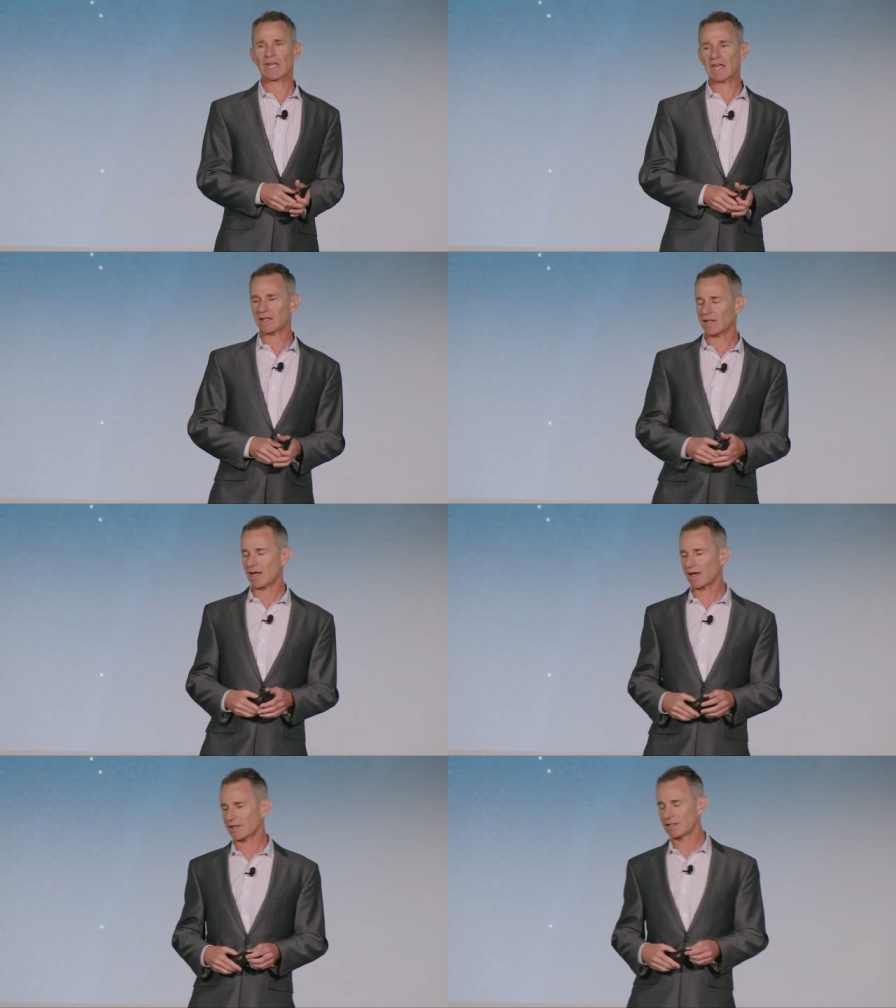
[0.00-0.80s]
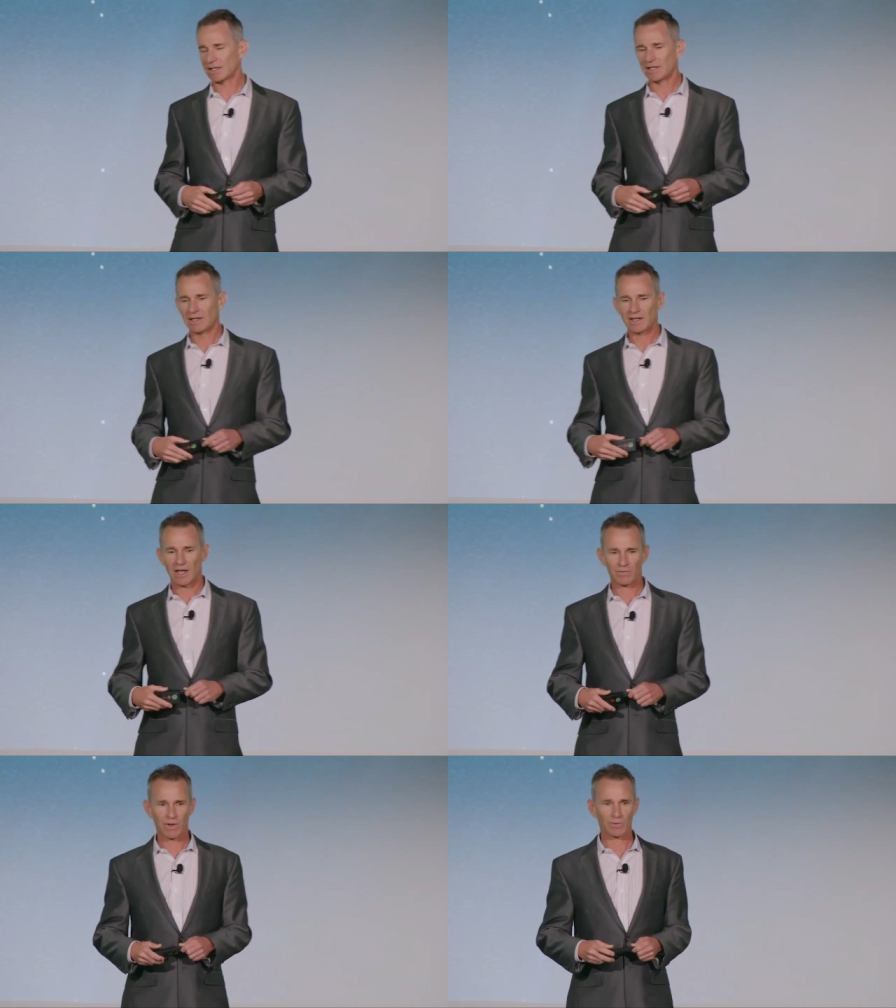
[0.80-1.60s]
And
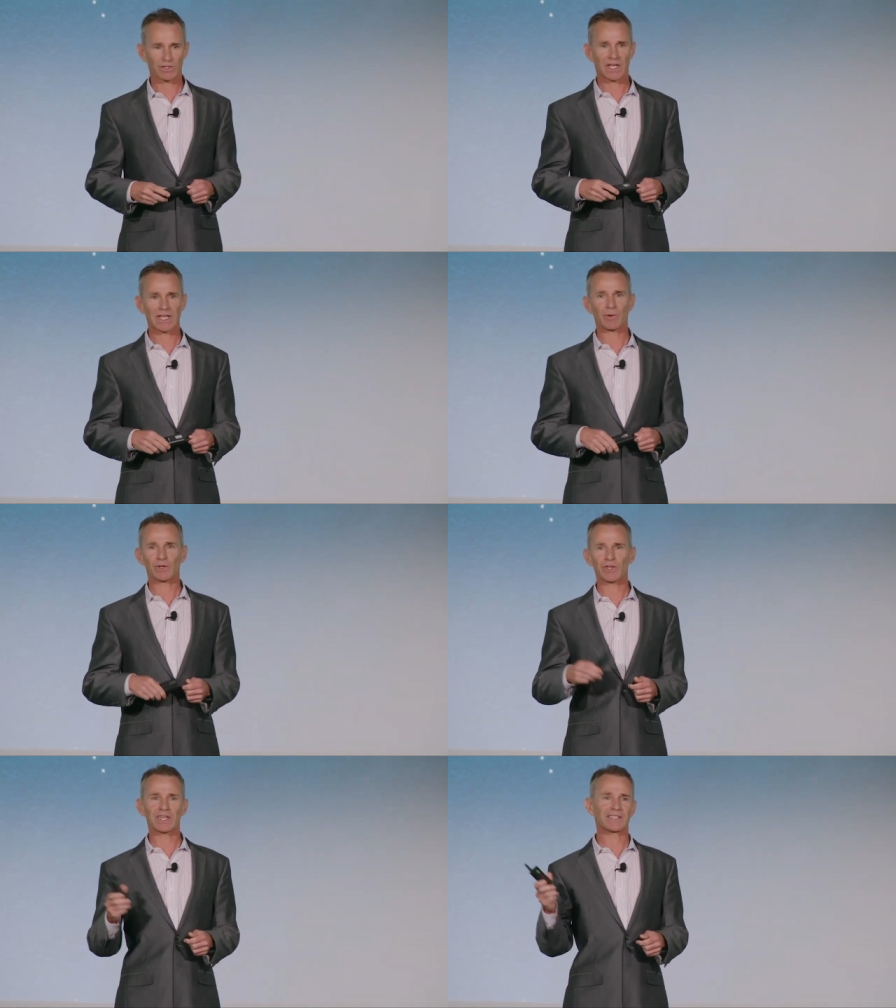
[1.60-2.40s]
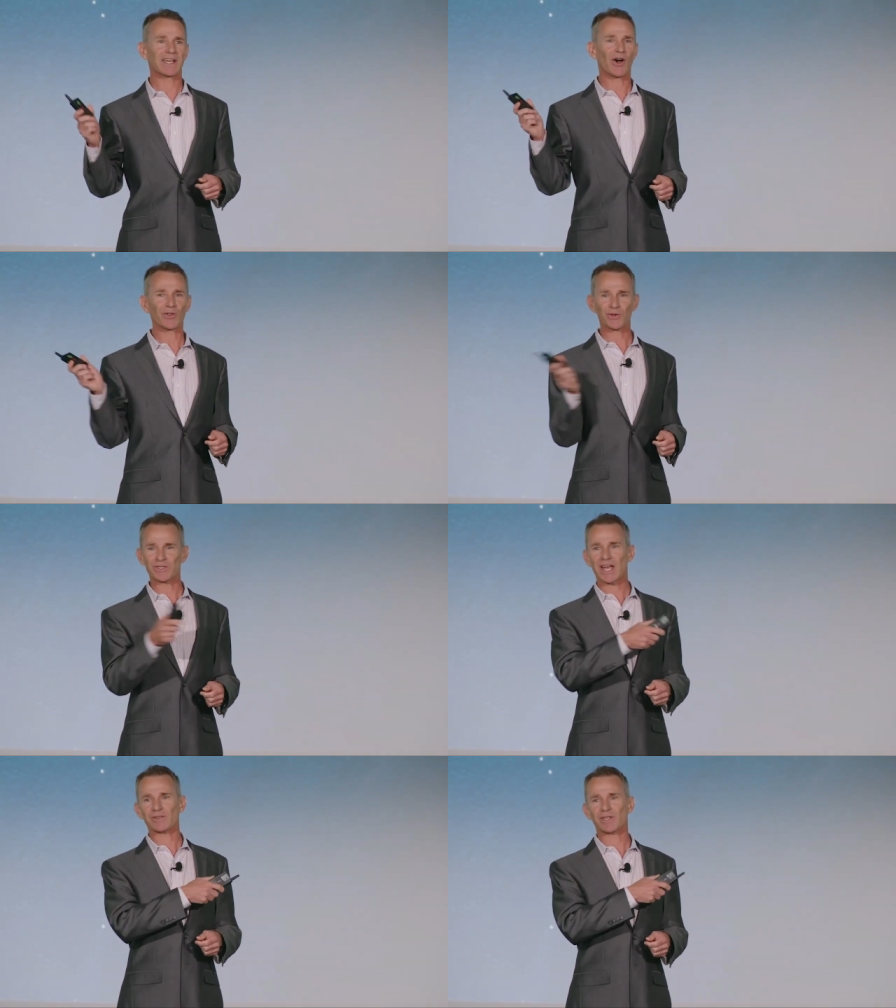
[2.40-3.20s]
FINRA said, yeah, well, you need to take all those
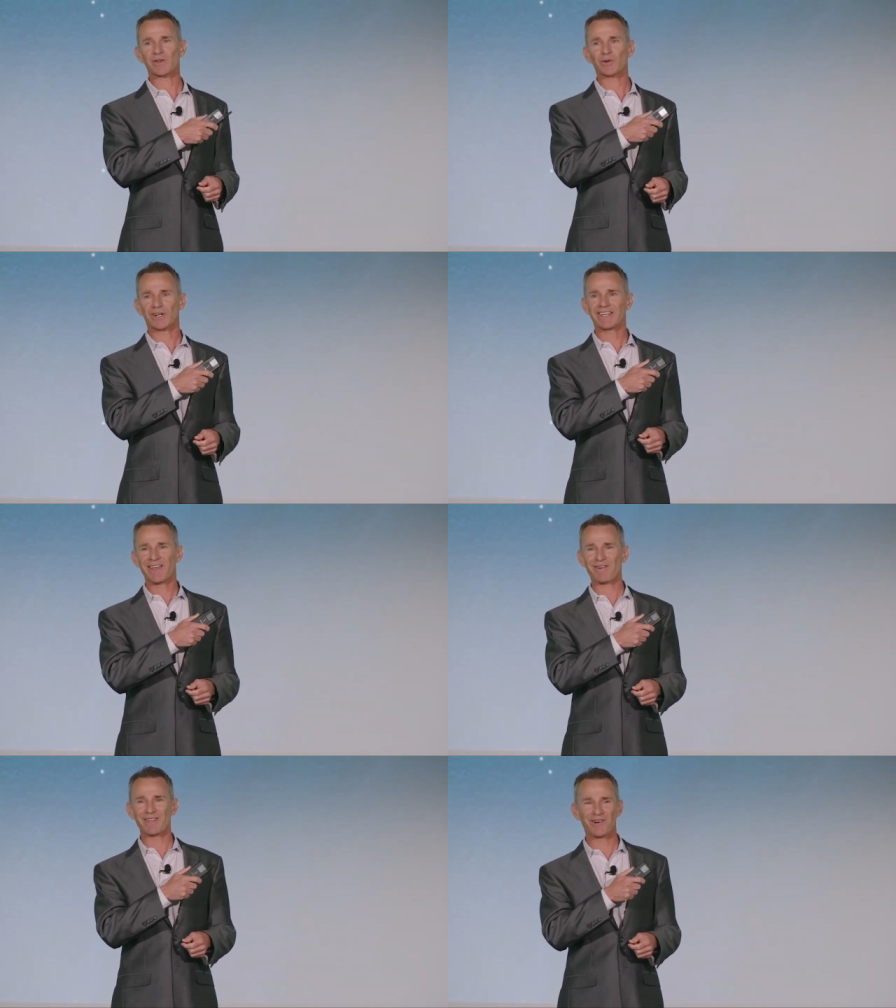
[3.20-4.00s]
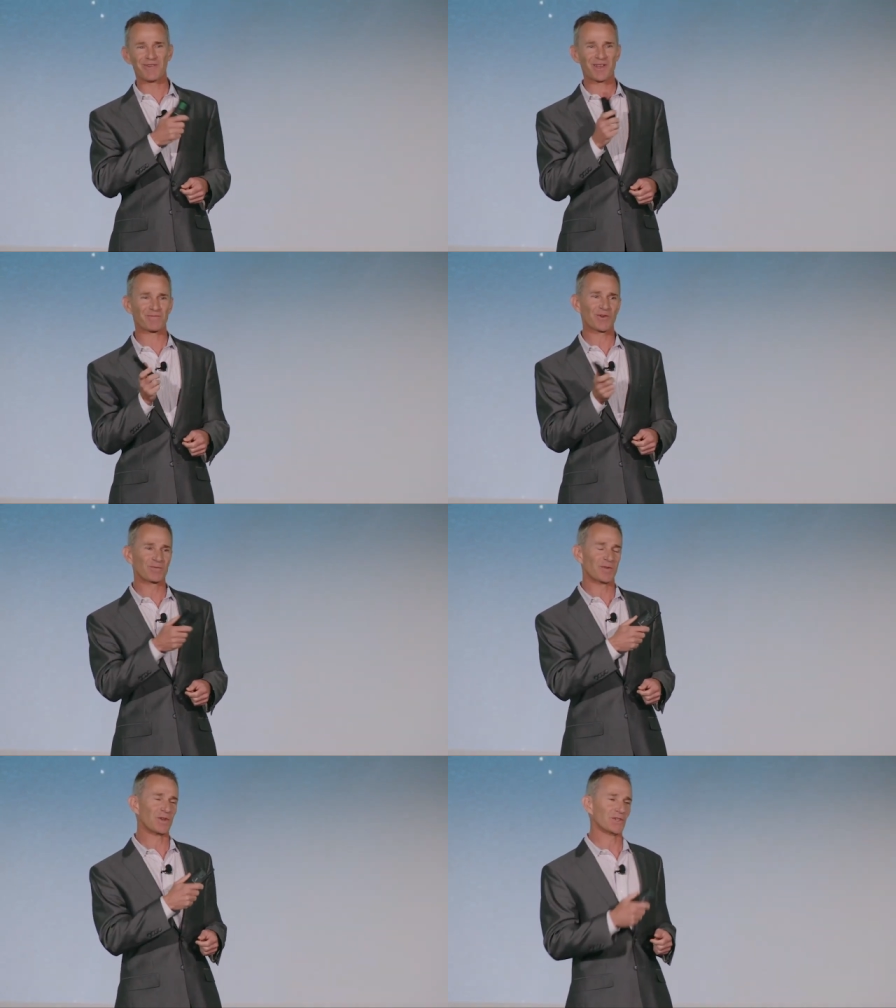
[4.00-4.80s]
down too. We
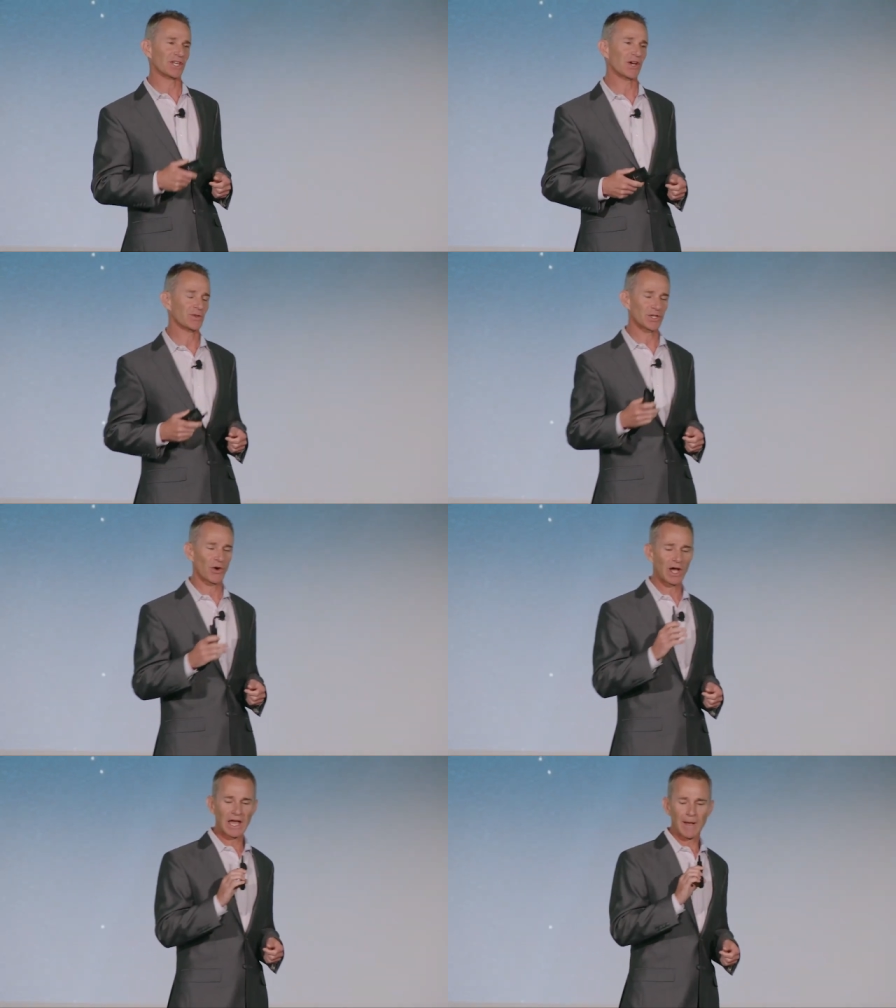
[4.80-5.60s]
approved them years ago. So